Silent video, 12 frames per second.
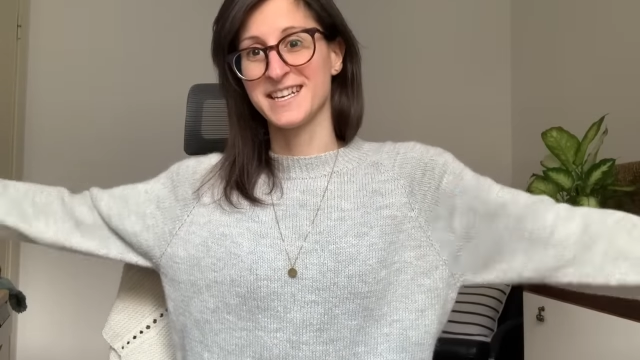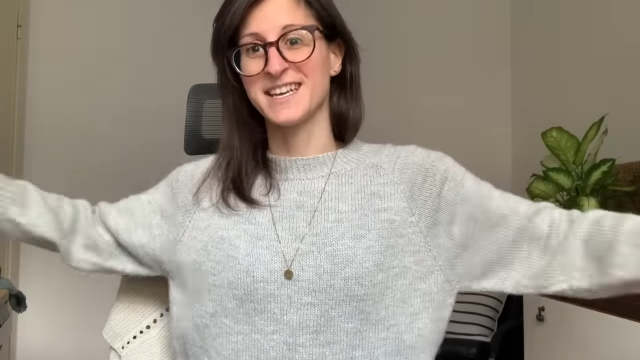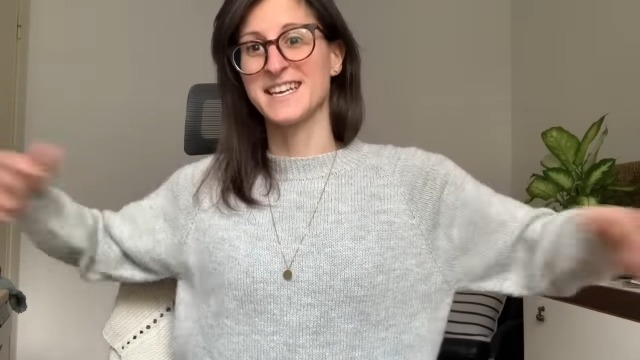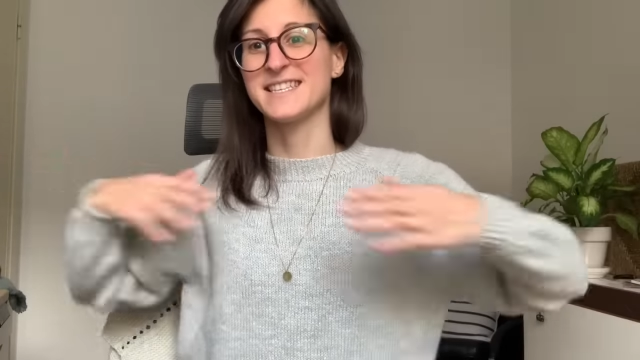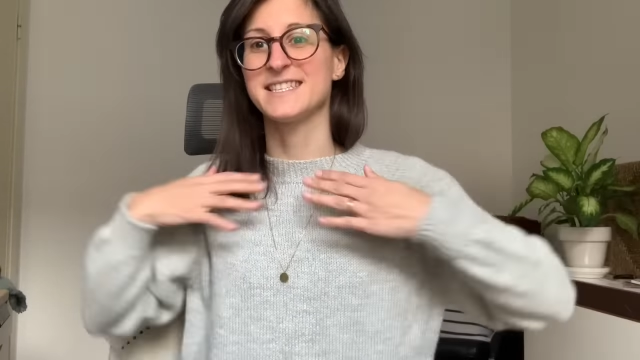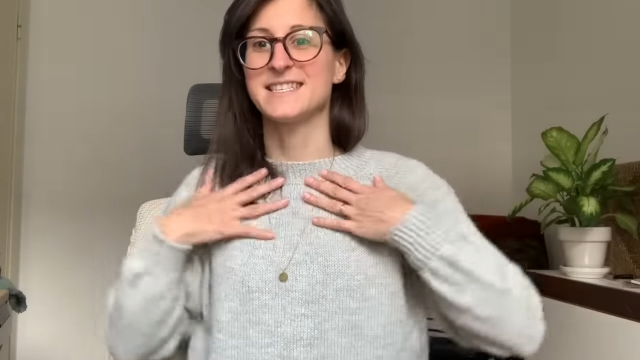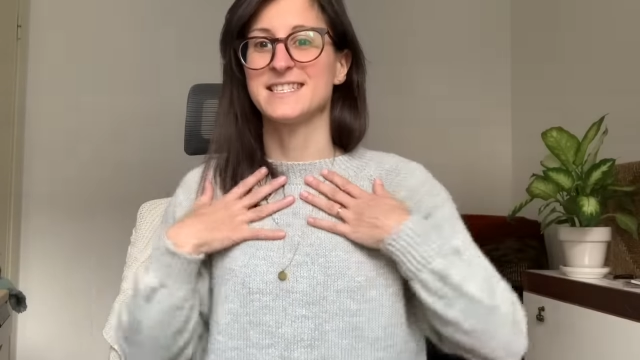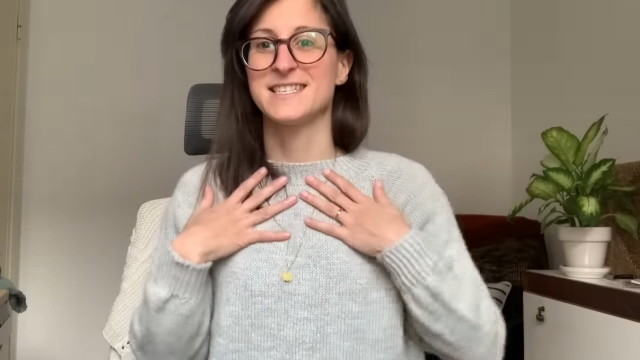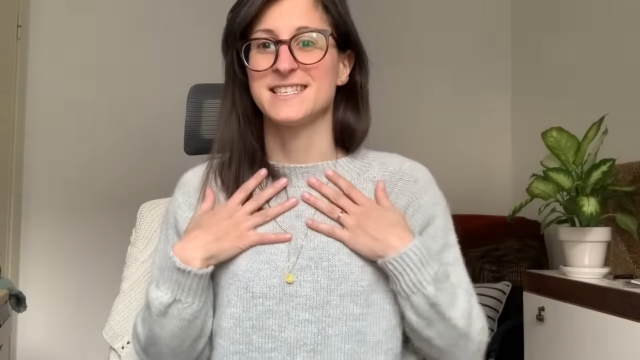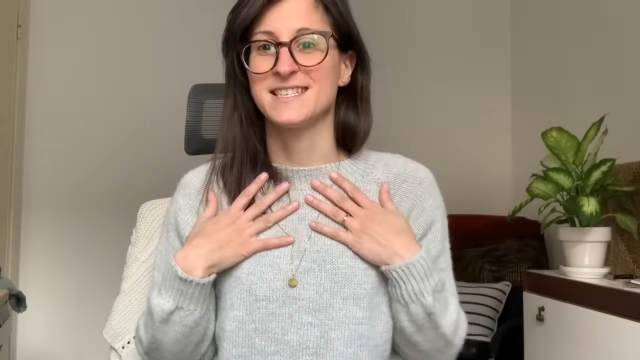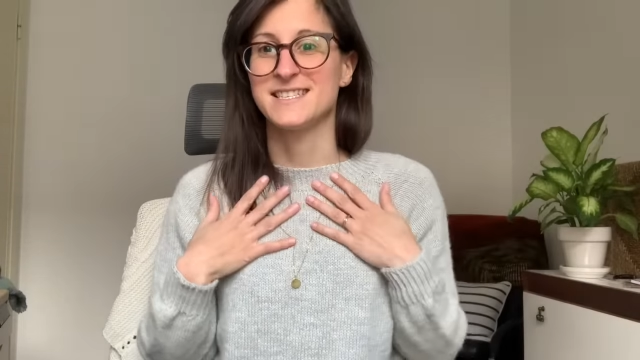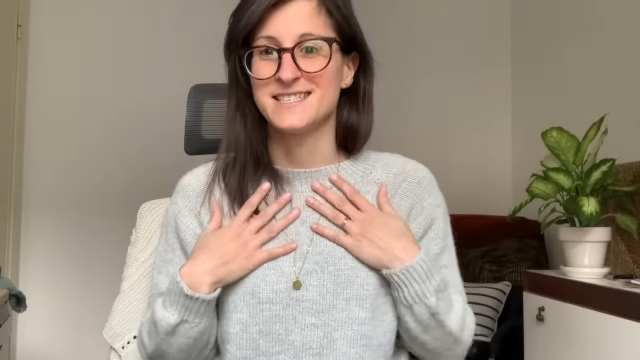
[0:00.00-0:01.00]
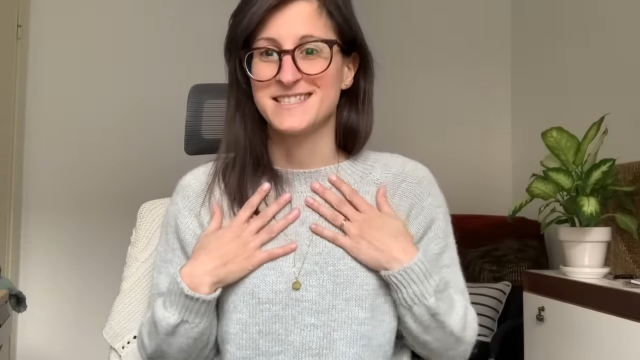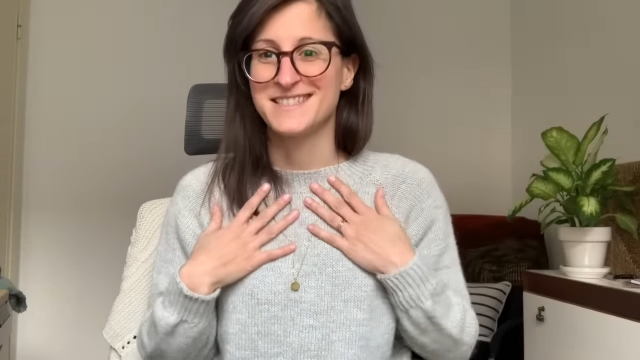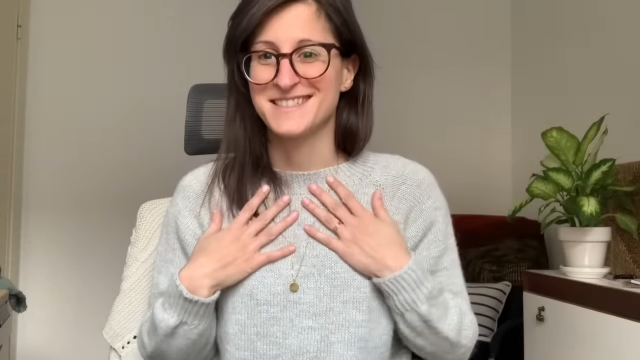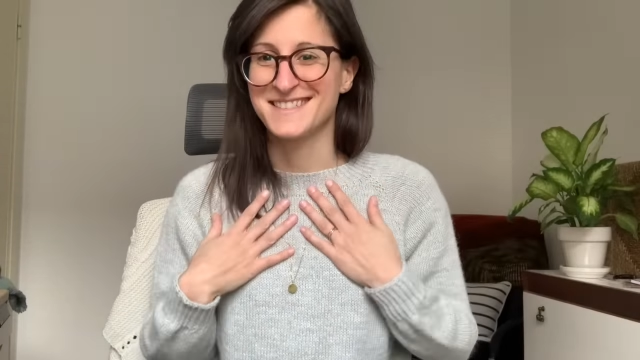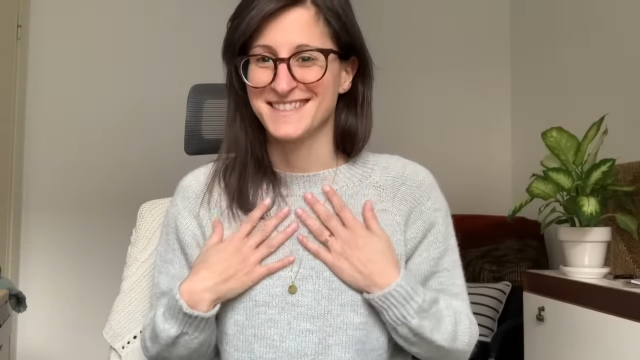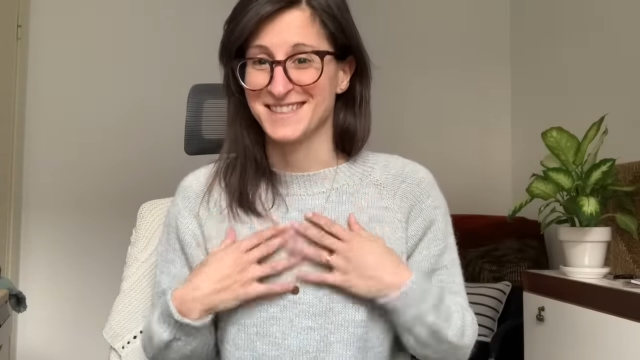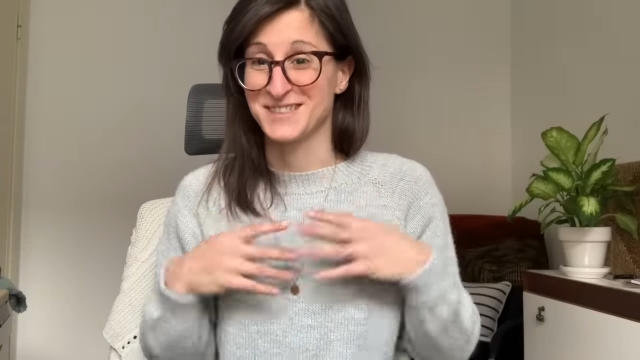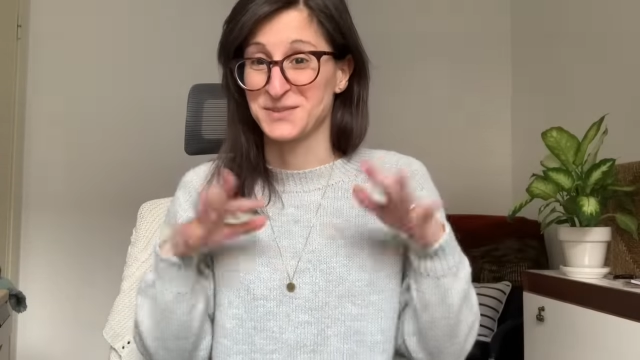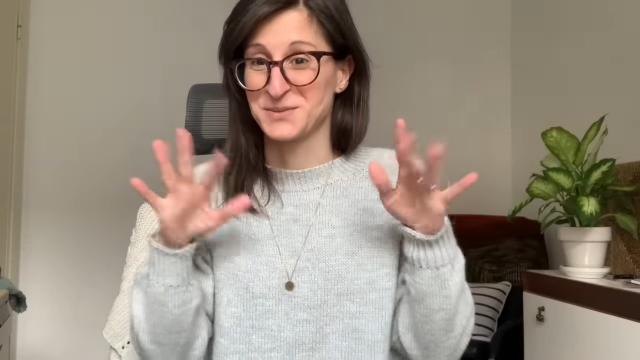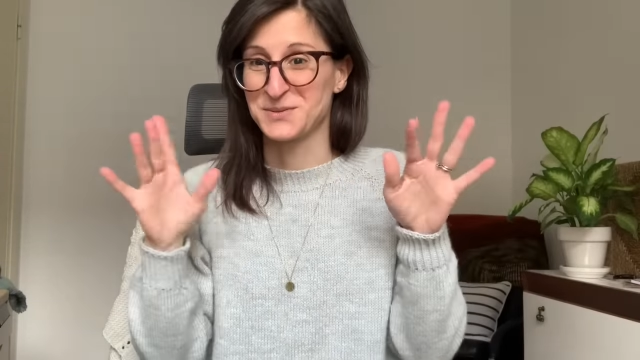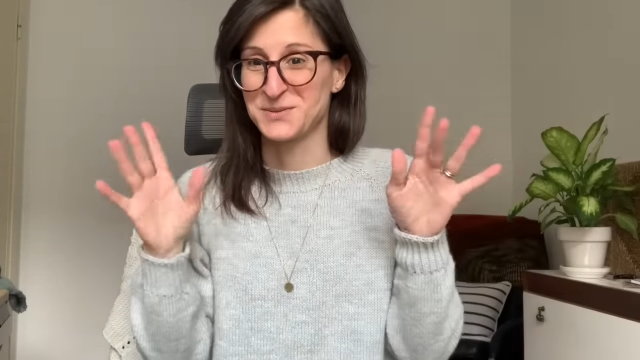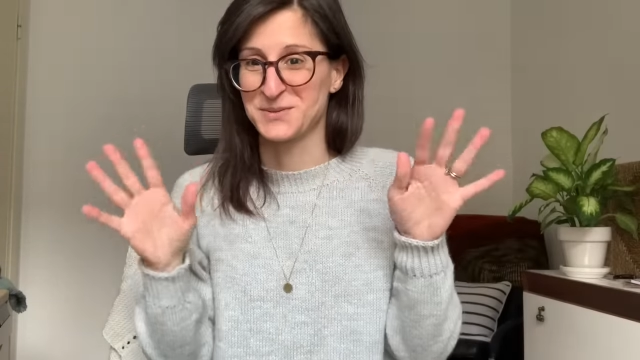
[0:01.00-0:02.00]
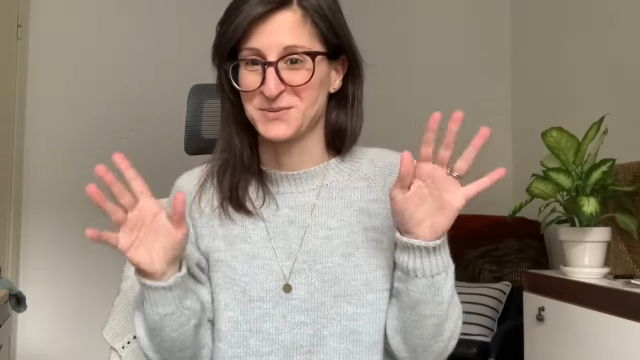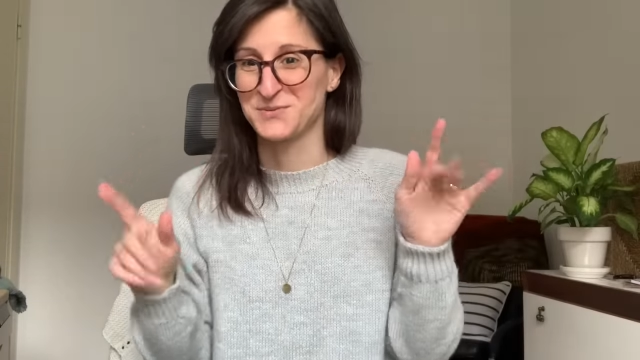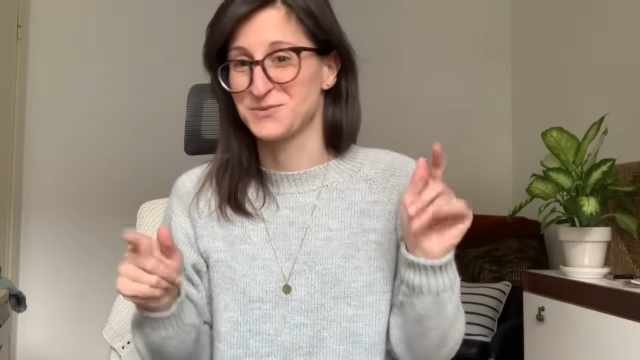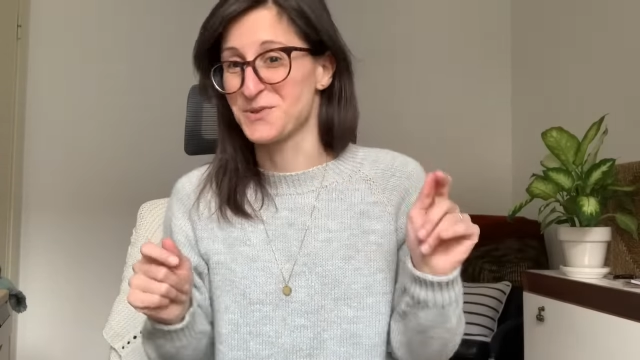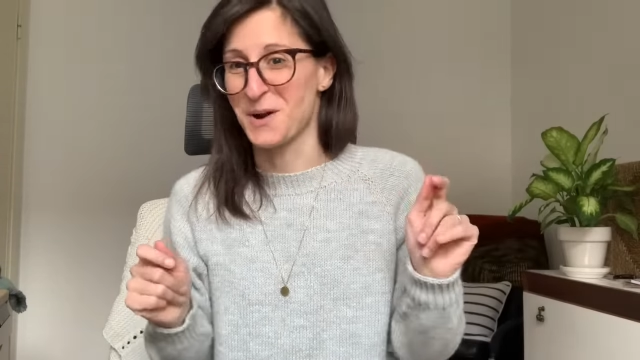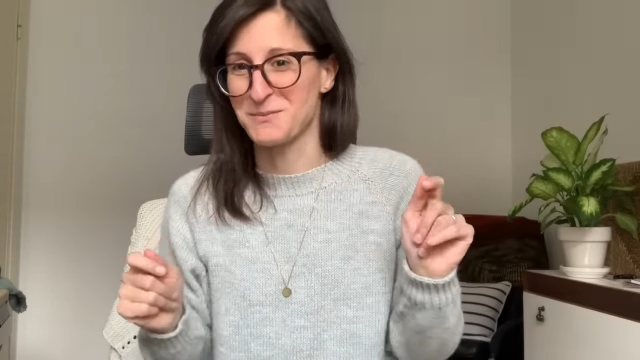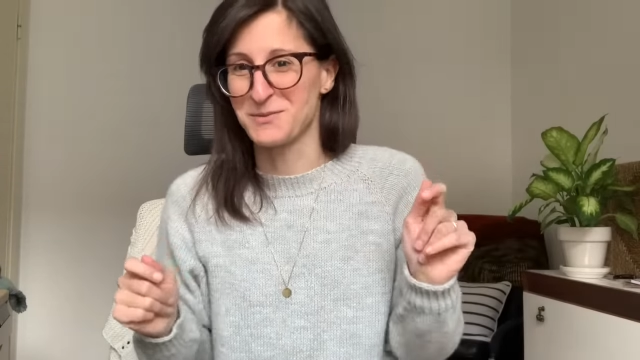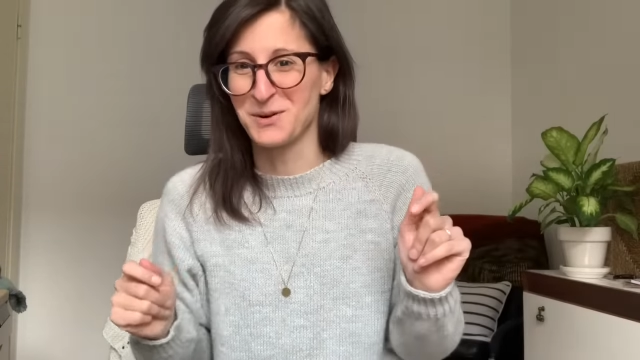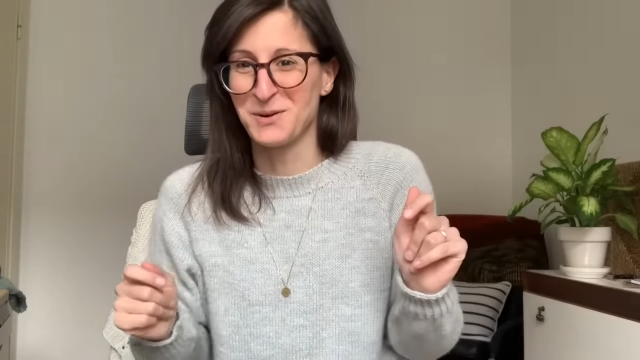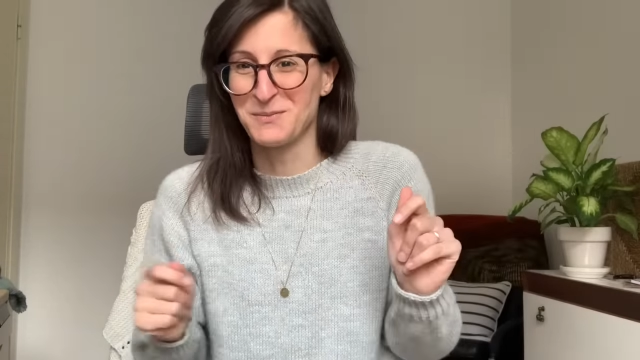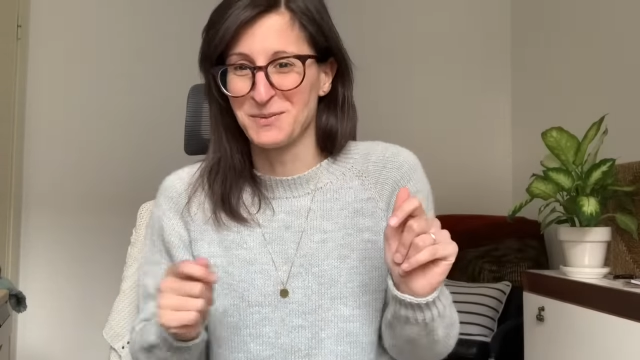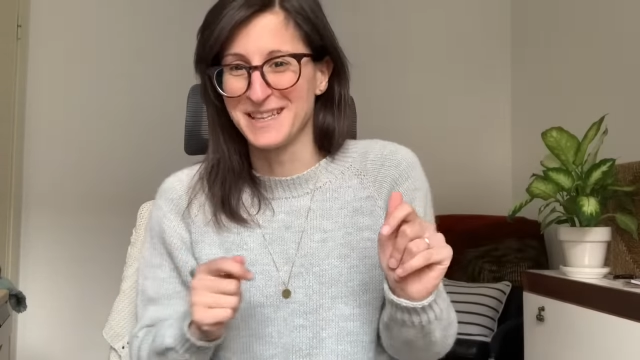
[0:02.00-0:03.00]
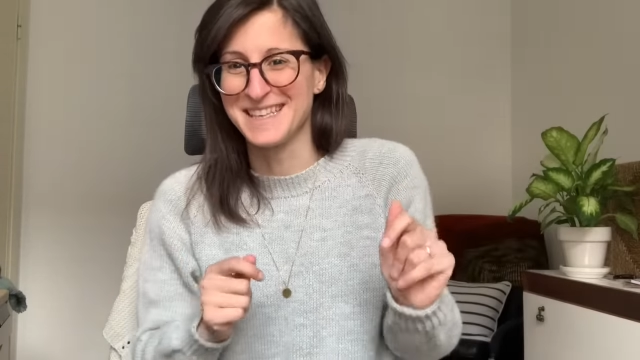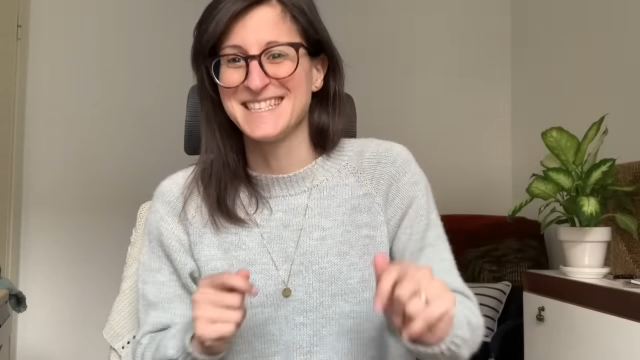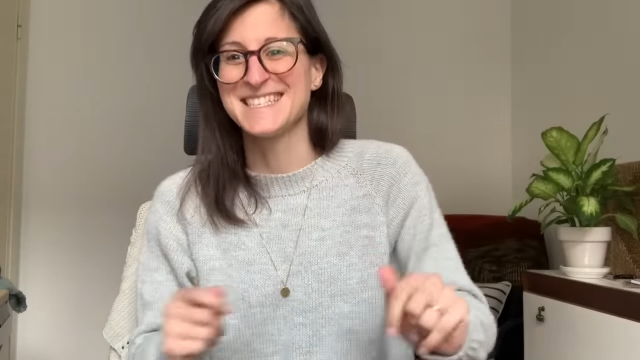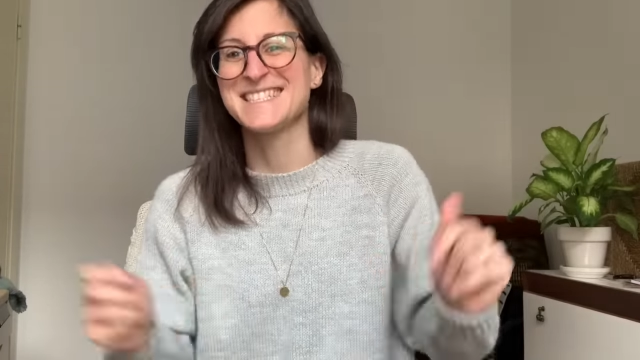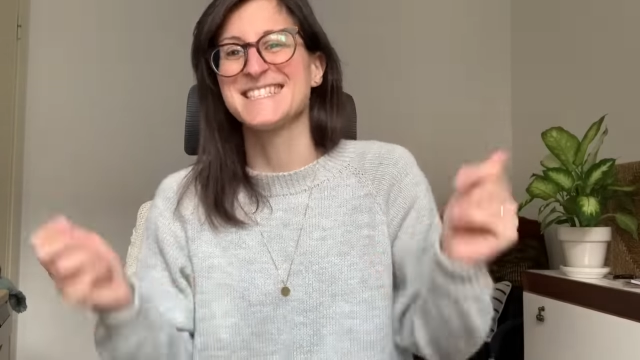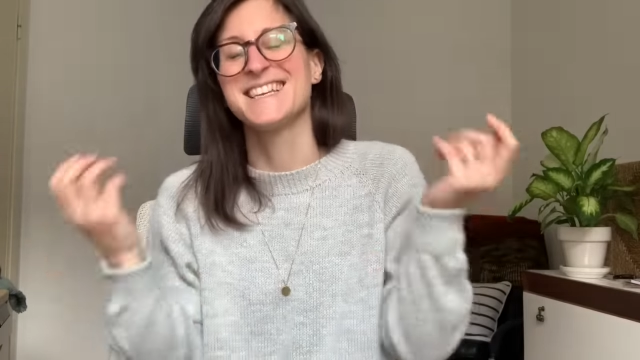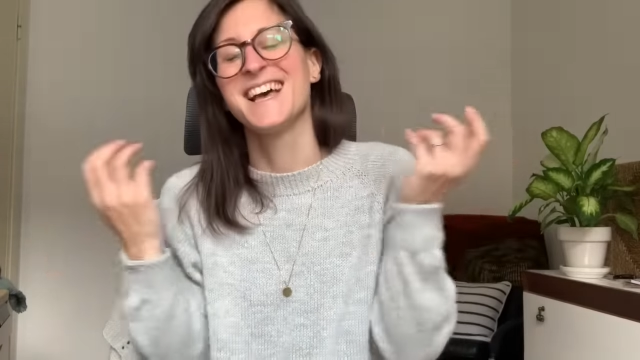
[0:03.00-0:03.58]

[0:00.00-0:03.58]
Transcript: and this is, drum roll please,